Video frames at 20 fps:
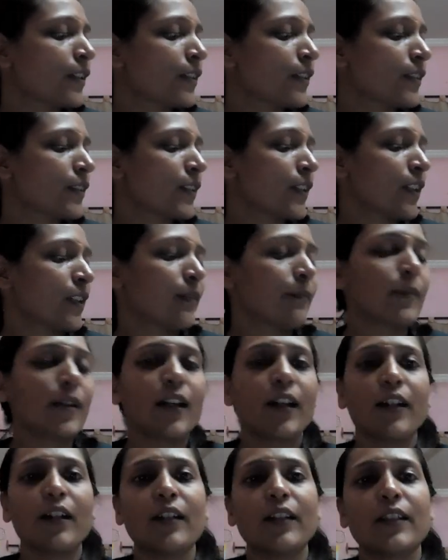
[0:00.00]

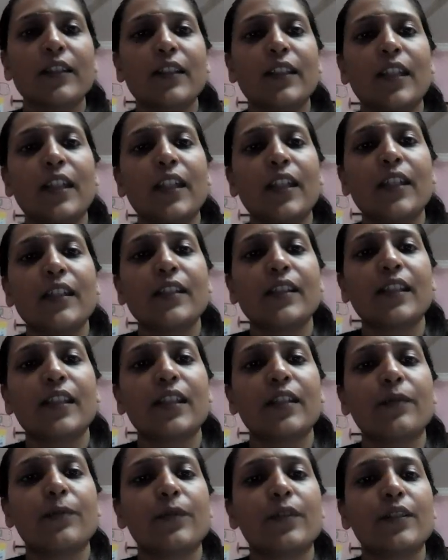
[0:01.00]
sigma k is
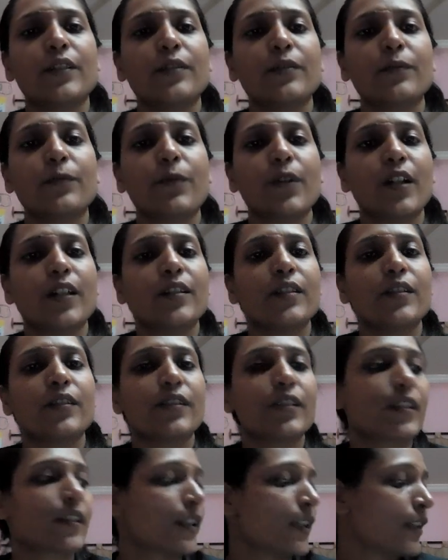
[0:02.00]
equal to 1
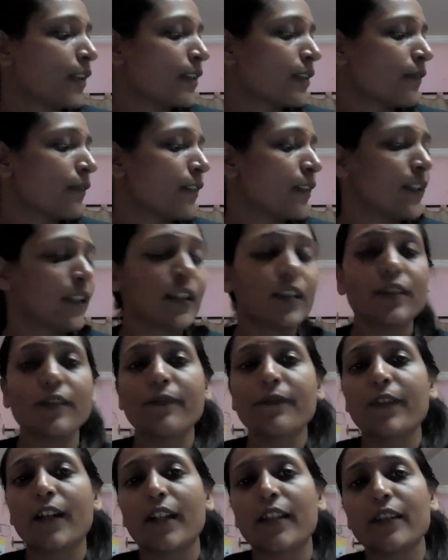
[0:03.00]
to 6, we need to
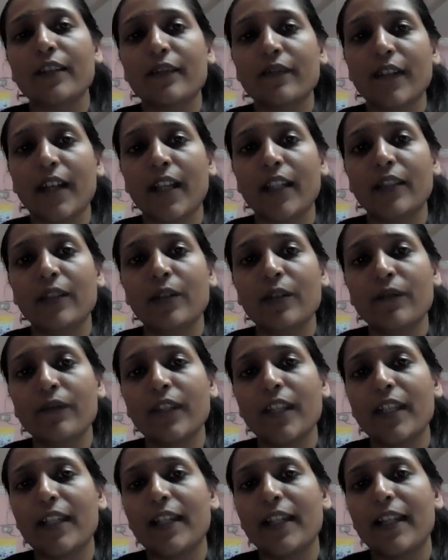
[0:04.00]
find the value of
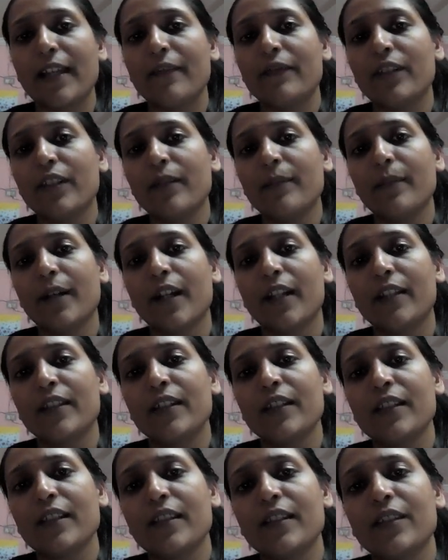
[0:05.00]
11
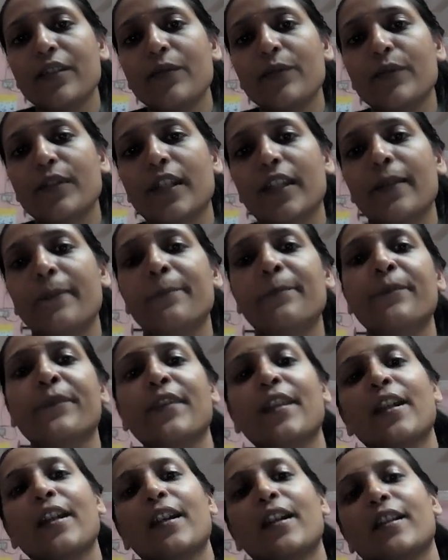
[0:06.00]
minus 2k.
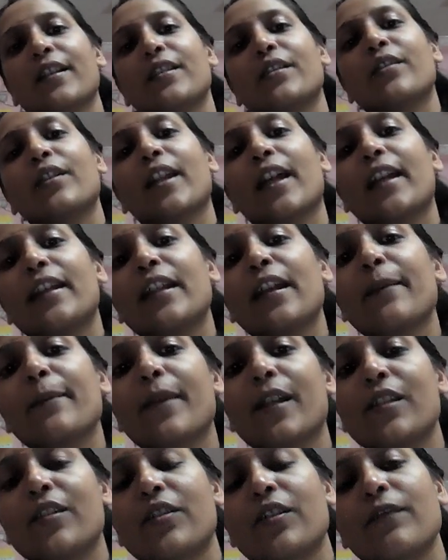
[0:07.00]
So like I
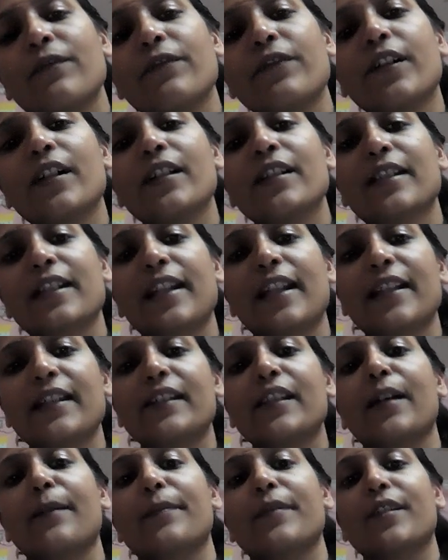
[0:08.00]
mentioned, first
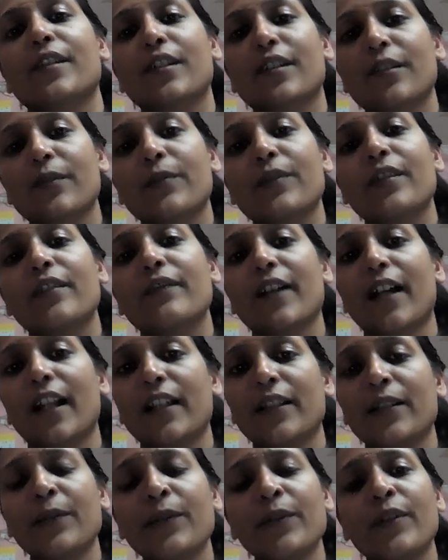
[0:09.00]
let's substitute the
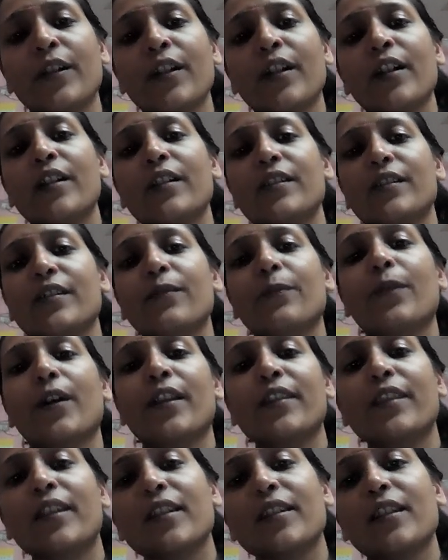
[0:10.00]
value. So
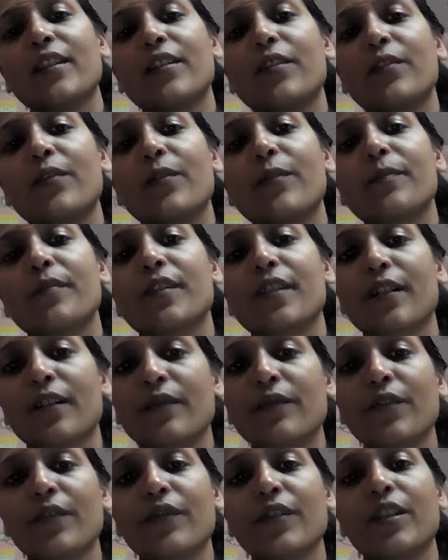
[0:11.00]
one thing that you
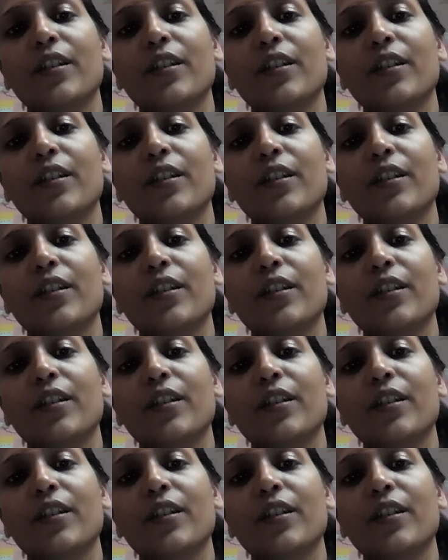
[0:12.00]
observe over